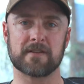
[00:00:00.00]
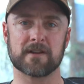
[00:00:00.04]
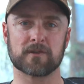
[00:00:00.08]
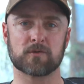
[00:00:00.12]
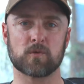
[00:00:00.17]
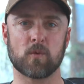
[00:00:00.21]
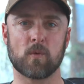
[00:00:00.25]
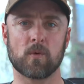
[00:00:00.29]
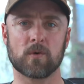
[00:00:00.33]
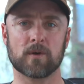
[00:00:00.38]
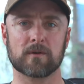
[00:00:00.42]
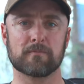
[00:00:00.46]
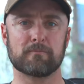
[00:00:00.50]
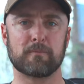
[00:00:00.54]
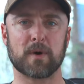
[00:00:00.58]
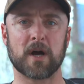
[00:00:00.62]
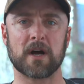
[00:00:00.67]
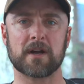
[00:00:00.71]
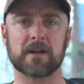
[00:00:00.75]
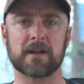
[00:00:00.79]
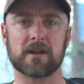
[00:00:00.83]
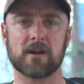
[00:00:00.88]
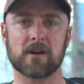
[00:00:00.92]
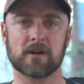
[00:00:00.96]
that's worn
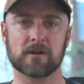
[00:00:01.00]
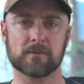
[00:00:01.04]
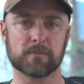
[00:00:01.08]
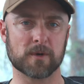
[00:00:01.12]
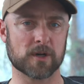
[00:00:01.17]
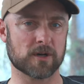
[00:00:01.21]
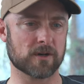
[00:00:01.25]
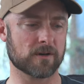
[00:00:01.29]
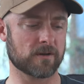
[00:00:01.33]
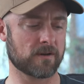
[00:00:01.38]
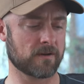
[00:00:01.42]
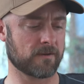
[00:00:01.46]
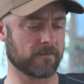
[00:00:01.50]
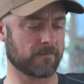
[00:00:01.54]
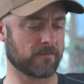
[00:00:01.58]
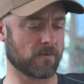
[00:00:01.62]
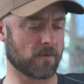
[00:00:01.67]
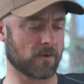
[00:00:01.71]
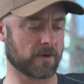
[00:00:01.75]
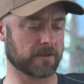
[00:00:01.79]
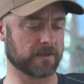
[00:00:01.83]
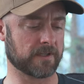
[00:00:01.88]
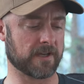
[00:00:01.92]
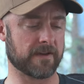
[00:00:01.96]
body armor
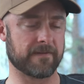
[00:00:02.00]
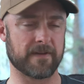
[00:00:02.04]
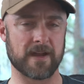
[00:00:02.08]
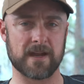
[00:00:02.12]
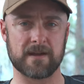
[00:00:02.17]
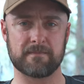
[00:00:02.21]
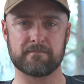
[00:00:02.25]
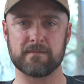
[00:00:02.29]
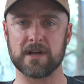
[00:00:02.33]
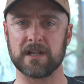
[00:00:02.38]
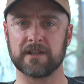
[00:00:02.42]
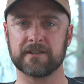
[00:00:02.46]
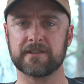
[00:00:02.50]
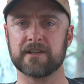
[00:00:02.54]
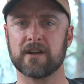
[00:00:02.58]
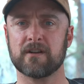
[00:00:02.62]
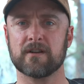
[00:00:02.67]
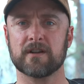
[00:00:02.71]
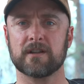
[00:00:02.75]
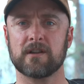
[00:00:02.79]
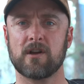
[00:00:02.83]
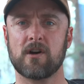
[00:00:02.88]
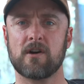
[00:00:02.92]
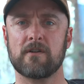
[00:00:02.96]
for a living,
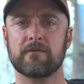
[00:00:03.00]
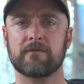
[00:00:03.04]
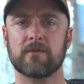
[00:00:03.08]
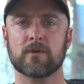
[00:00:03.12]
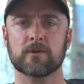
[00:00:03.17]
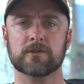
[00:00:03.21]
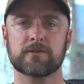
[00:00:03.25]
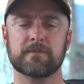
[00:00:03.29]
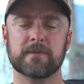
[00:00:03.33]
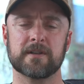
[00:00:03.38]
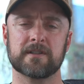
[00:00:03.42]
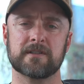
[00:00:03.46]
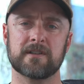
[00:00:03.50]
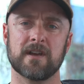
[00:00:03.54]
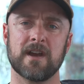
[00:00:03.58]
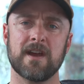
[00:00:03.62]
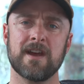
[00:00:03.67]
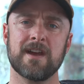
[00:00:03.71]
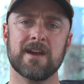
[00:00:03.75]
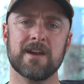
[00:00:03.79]
military, law enforcement,